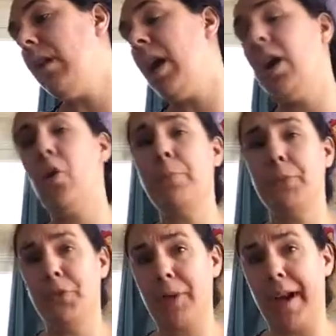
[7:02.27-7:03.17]
I hope
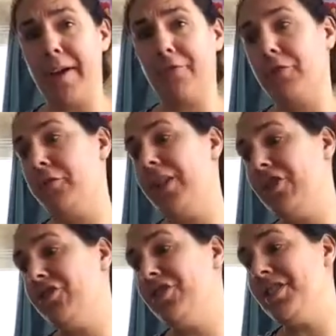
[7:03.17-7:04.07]
to have
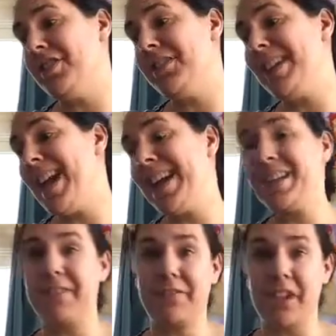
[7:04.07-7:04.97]
Reflections of
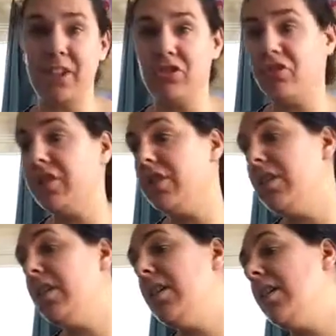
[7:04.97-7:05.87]
Canada finished,
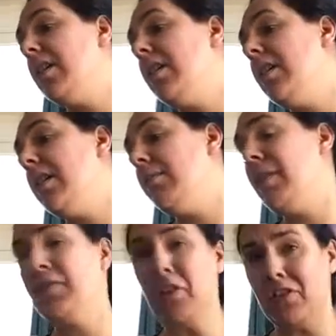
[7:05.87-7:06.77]

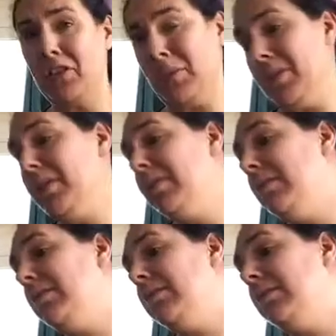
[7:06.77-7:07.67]
if not sooner.
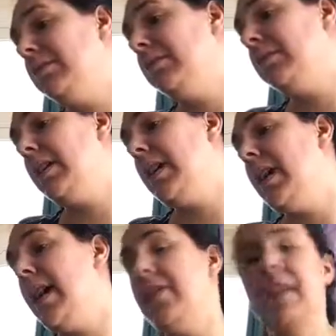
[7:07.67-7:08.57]

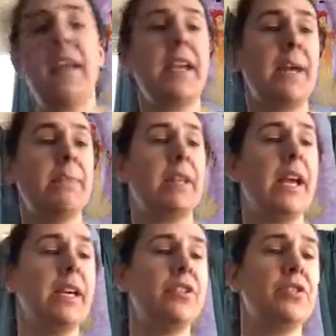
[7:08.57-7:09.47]
And then I
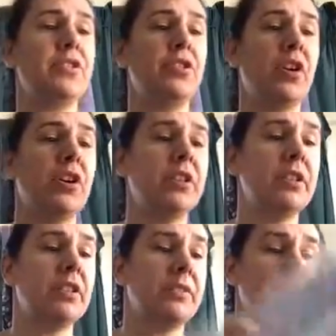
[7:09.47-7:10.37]
plan to start